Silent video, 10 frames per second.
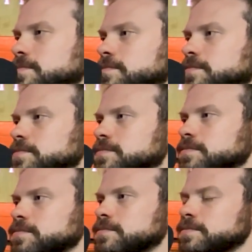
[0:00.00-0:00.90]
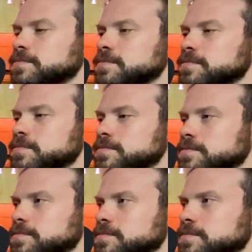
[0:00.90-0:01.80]

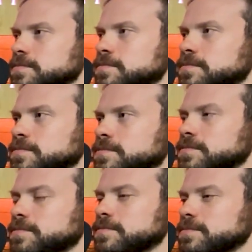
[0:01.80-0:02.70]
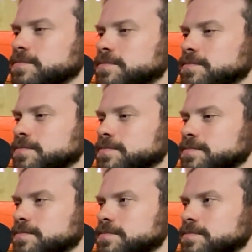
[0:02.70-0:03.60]

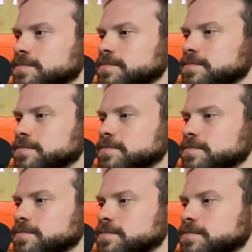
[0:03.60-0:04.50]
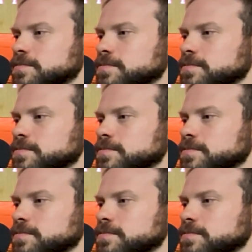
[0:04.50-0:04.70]
(silent)